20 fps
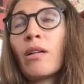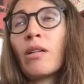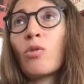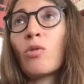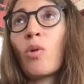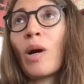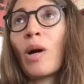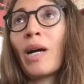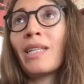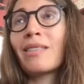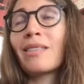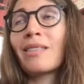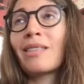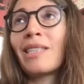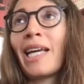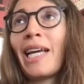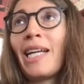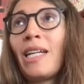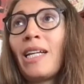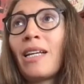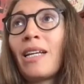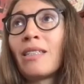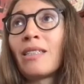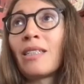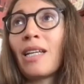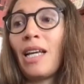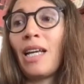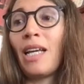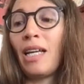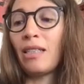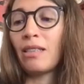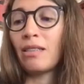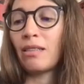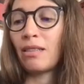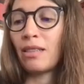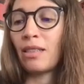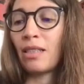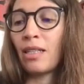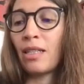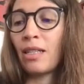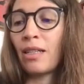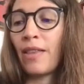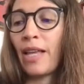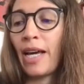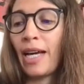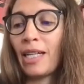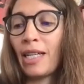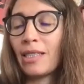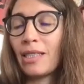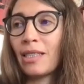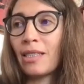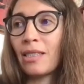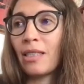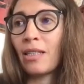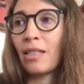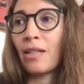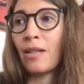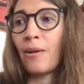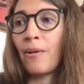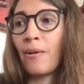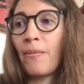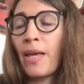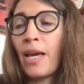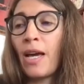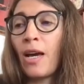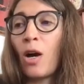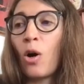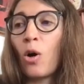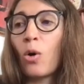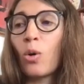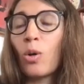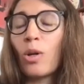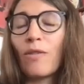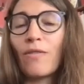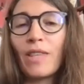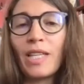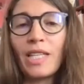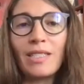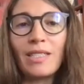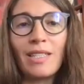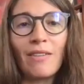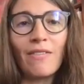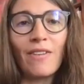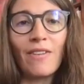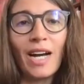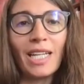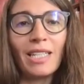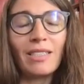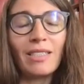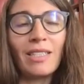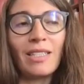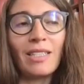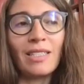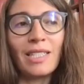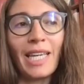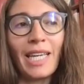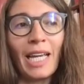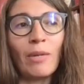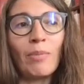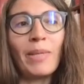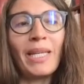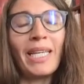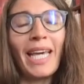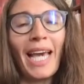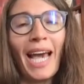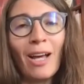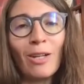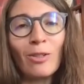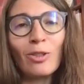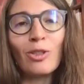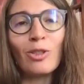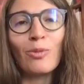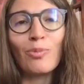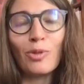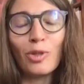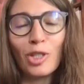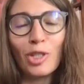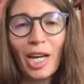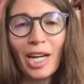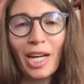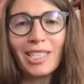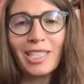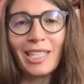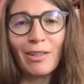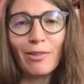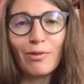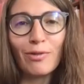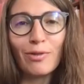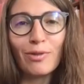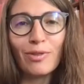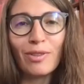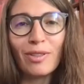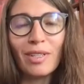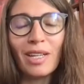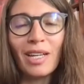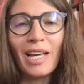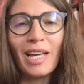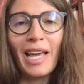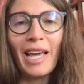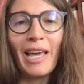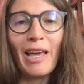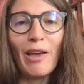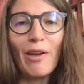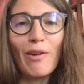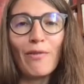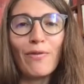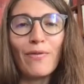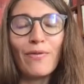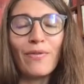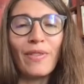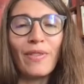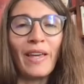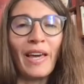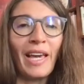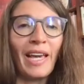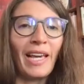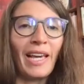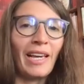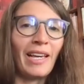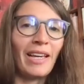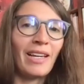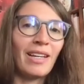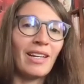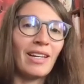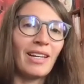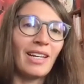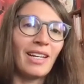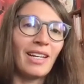quite salient is that all of these devices can be counterproductive if they